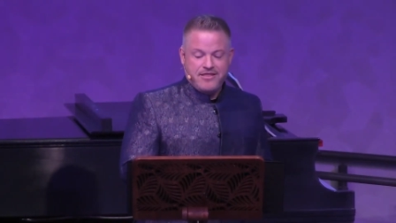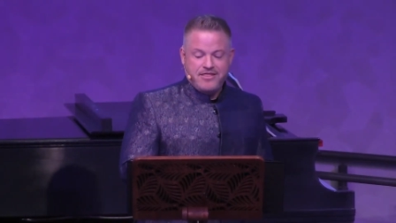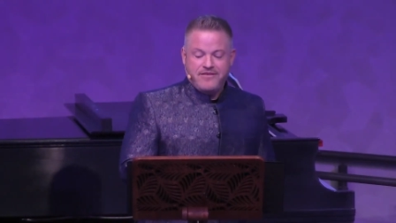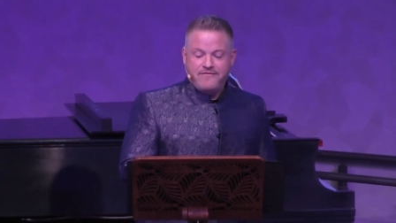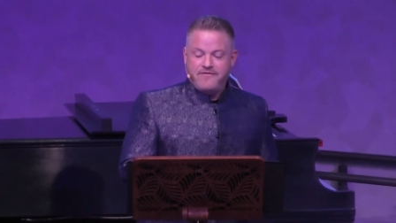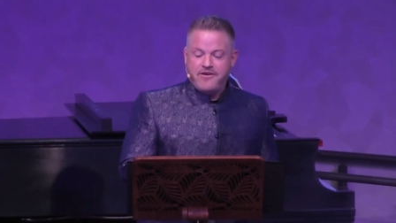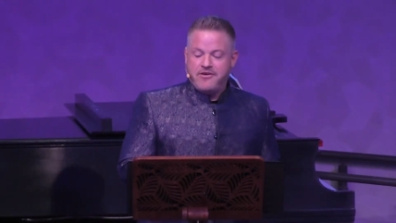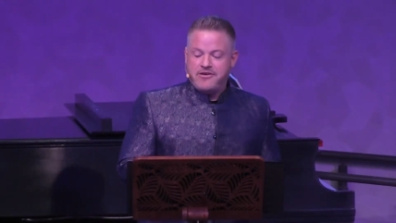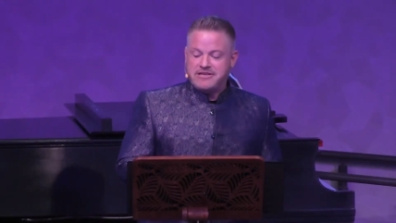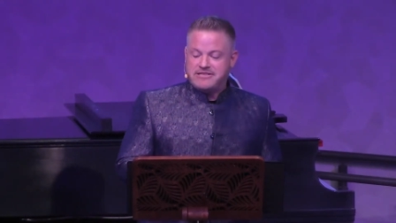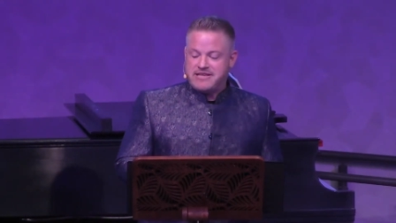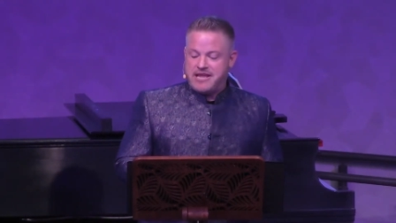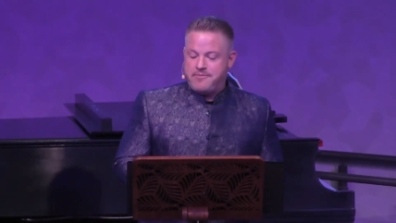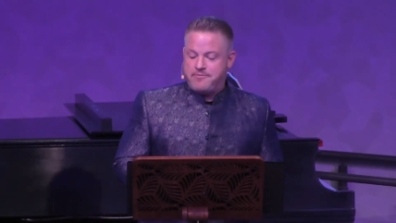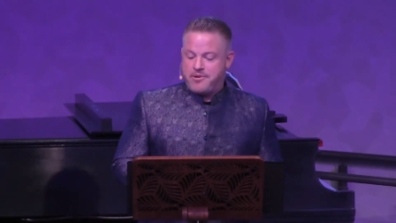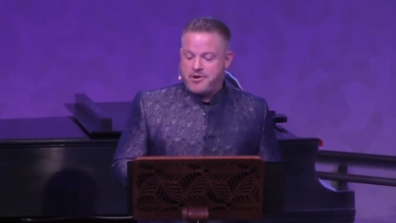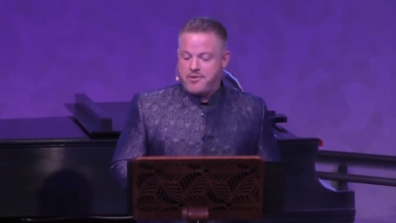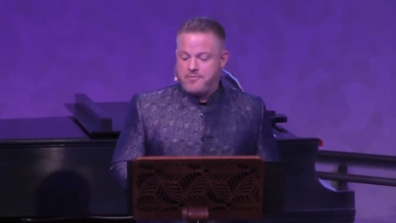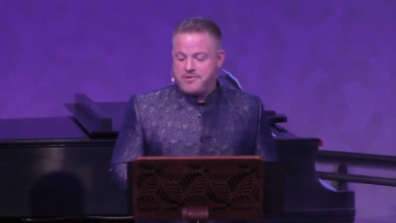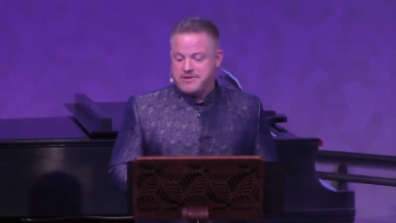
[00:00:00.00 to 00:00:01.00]
the very same
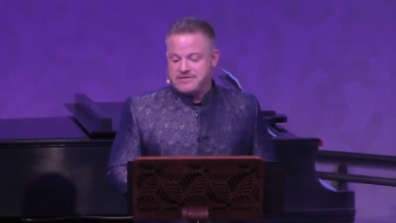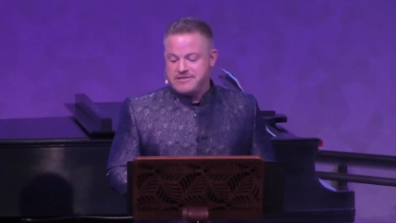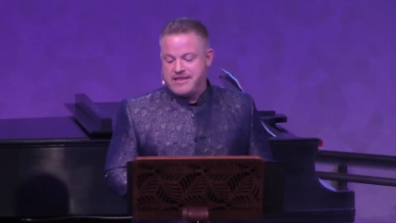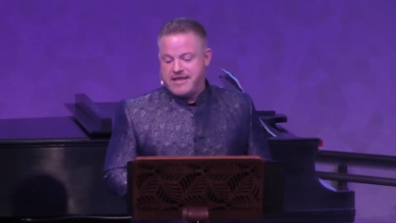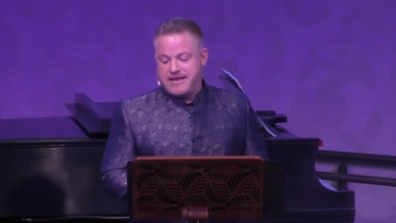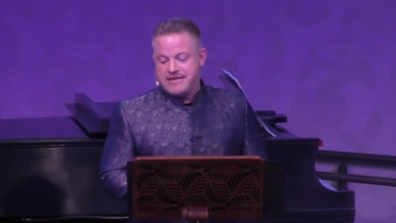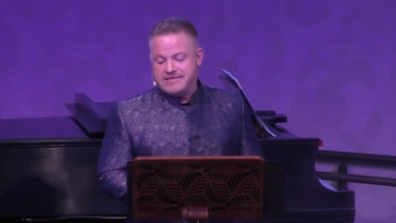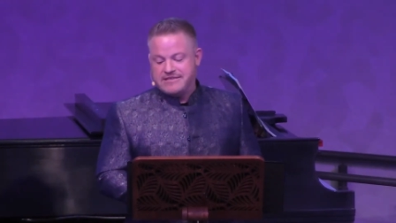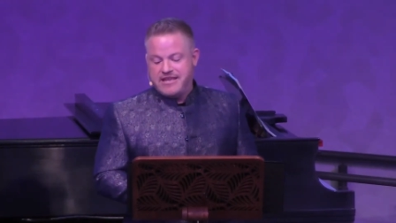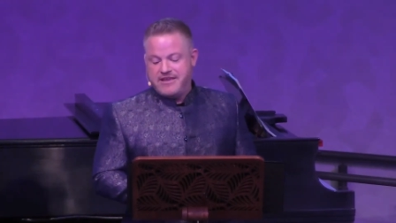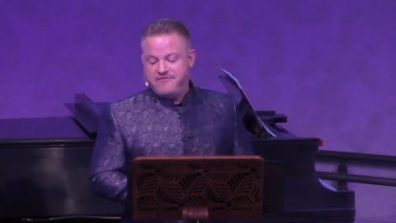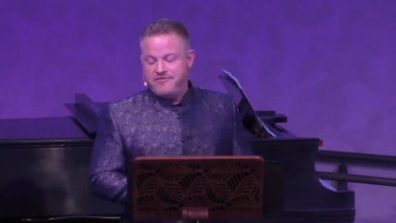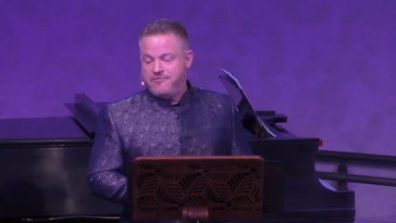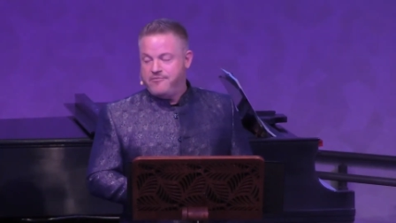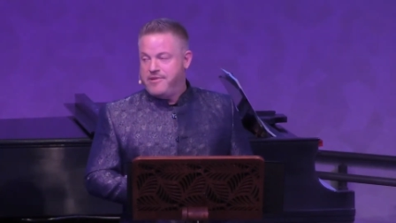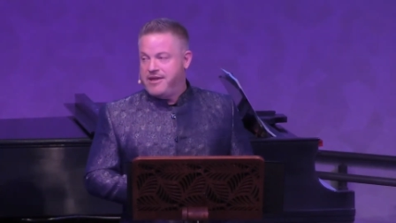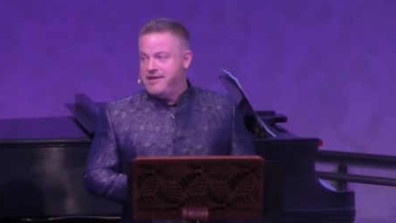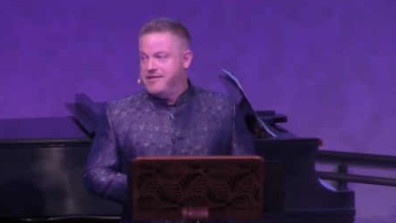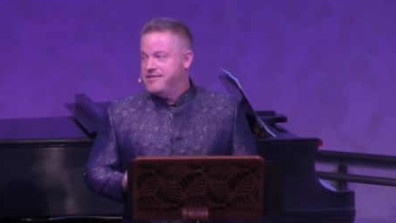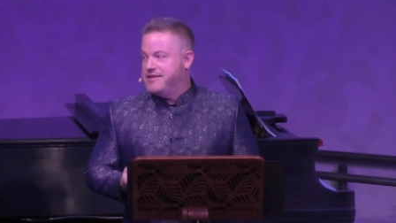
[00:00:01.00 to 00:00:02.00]
purpose that has given
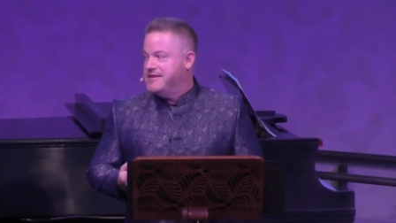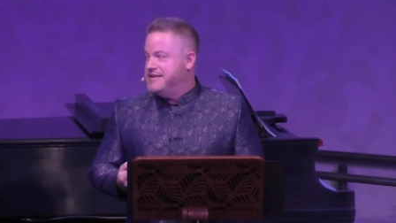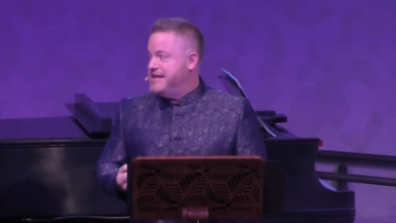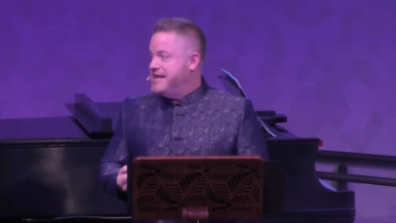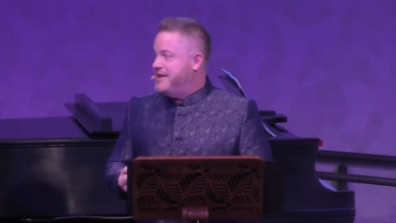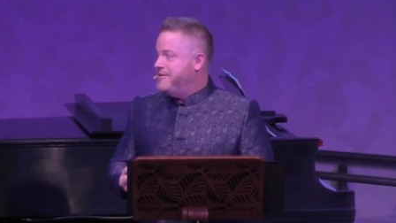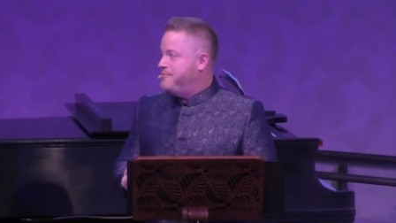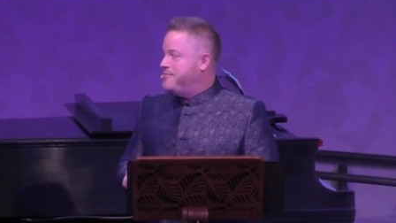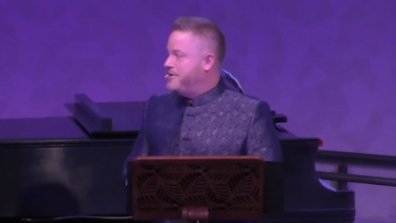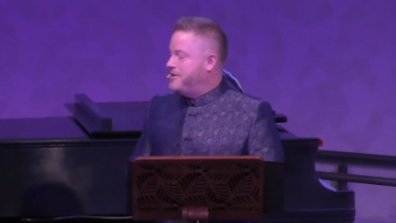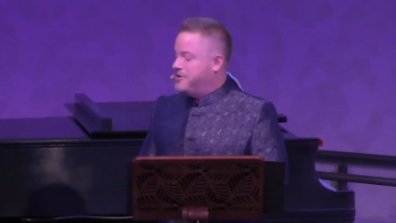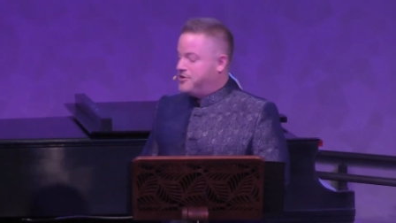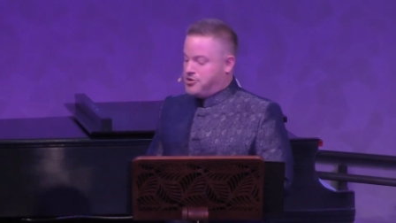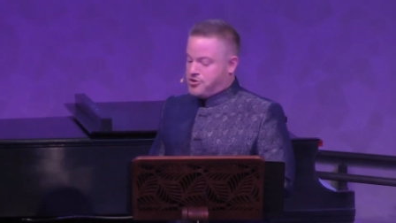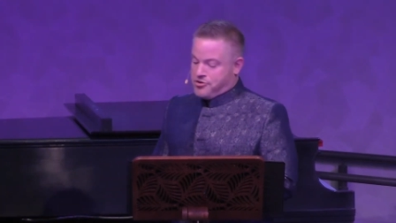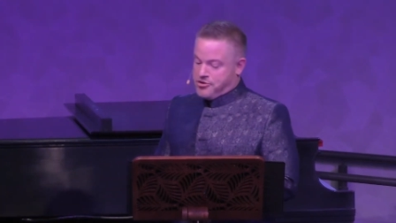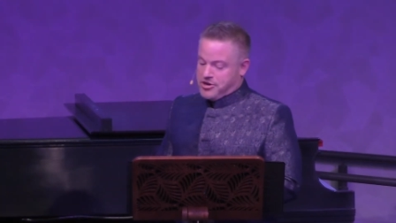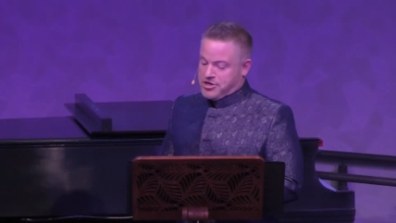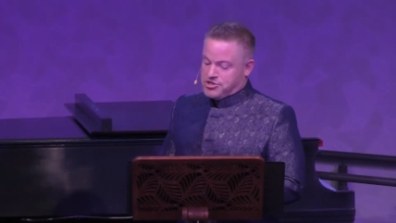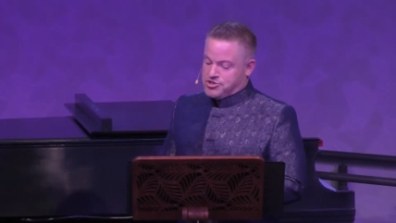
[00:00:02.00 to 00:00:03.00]
me the deep and
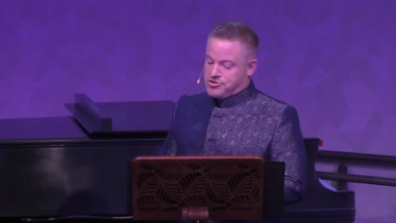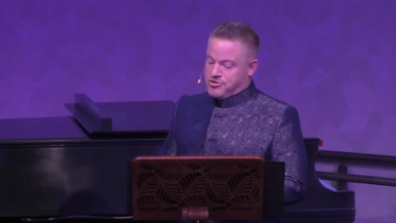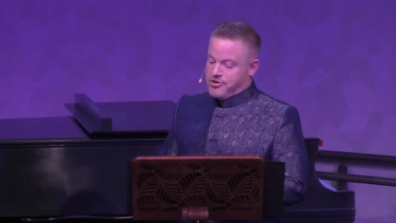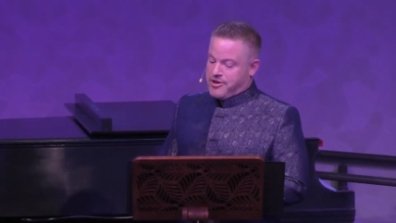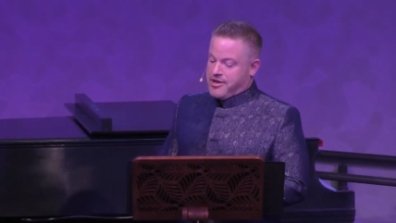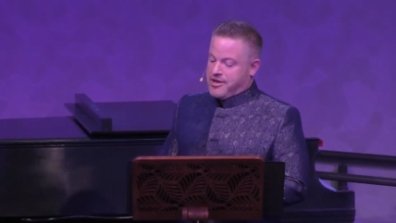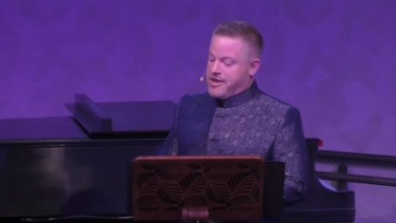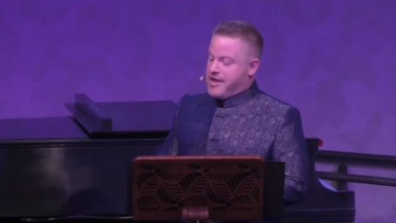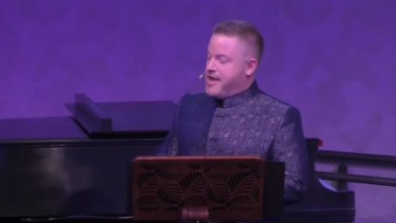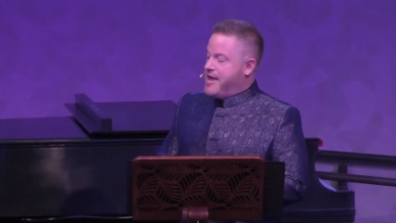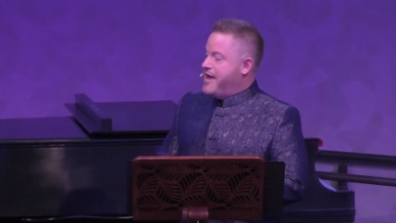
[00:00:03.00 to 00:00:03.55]
enduring joy